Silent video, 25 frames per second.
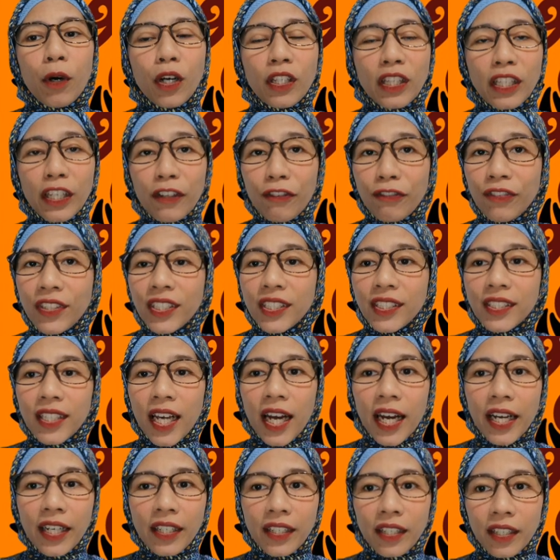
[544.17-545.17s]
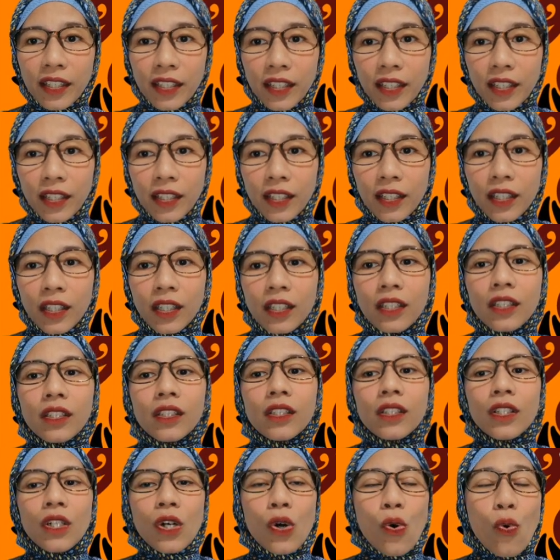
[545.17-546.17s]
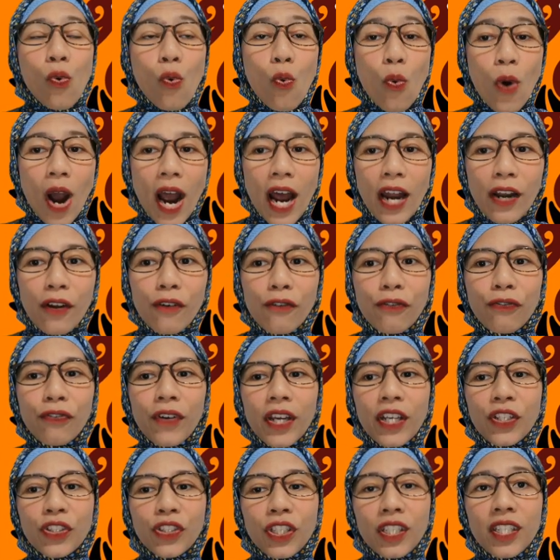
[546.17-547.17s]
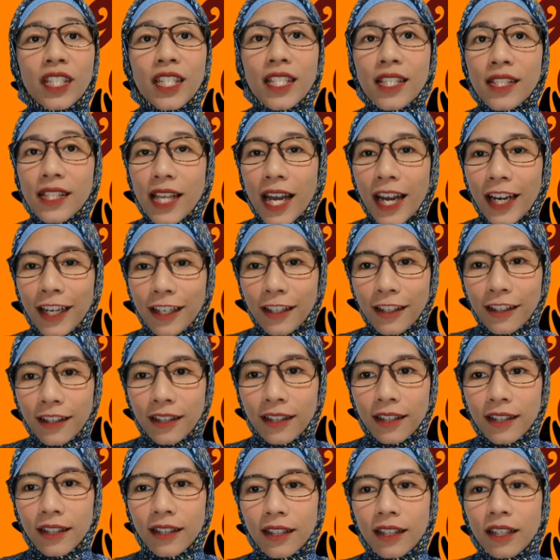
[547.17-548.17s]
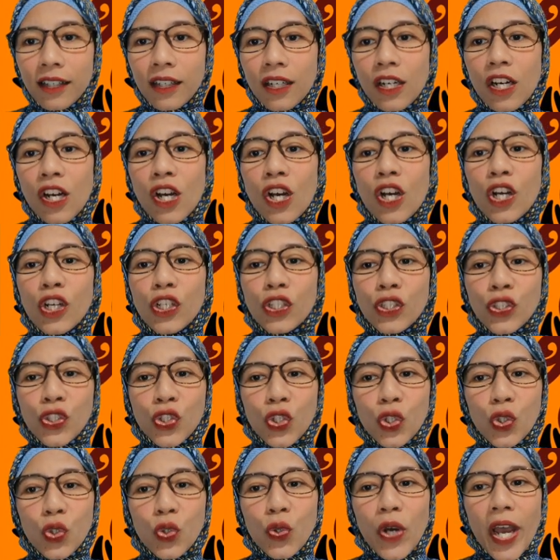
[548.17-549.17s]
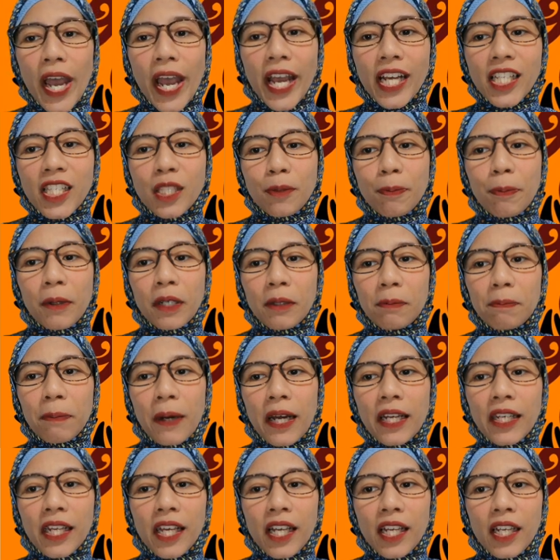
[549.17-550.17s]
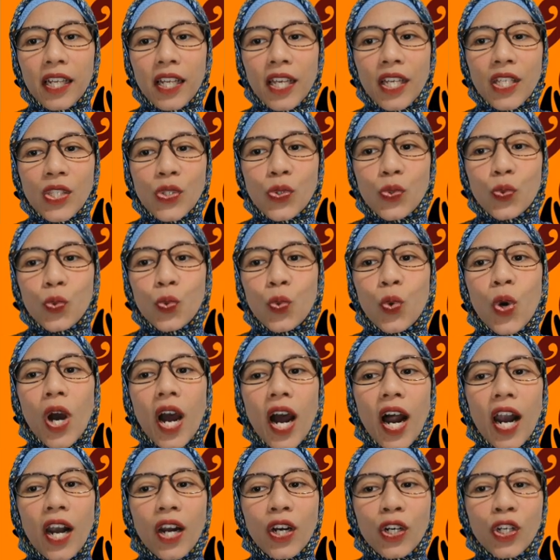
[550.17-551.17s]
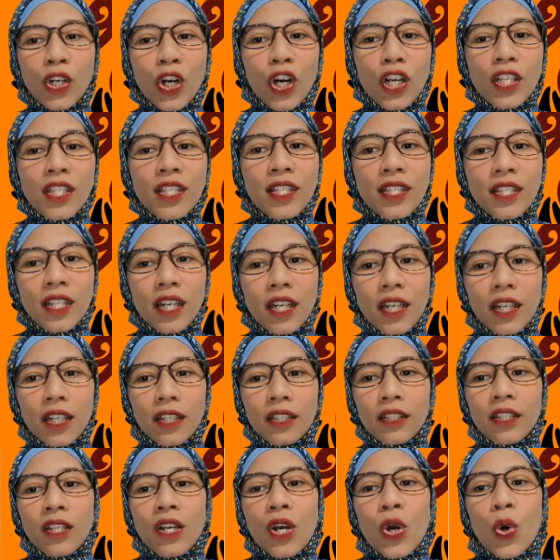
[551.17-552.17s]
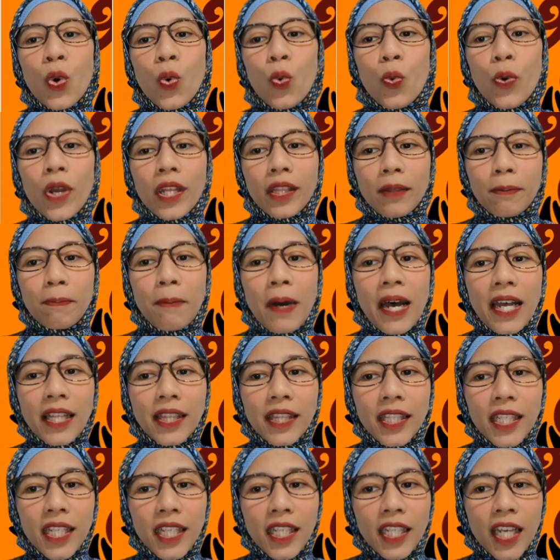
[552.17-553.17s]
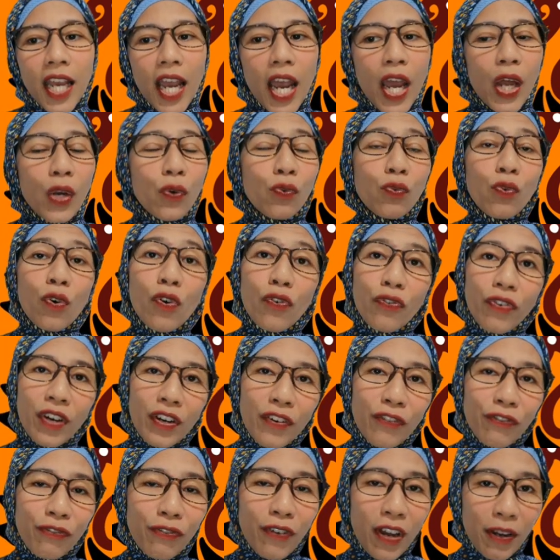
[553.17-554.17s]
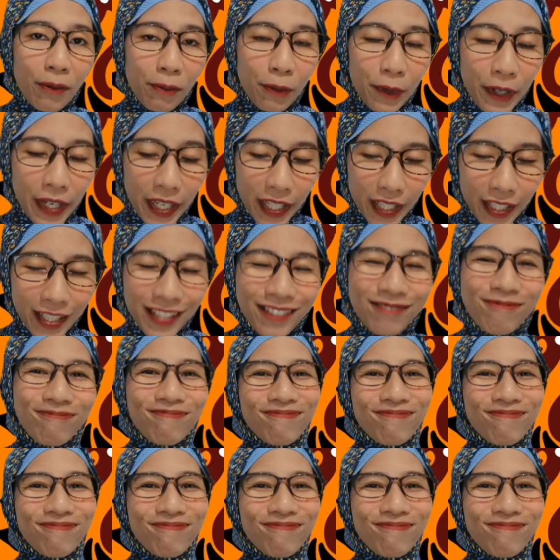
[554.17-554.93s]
motif designer, one fashion designer, two expert panelists who are concerned with batik and woven fabric.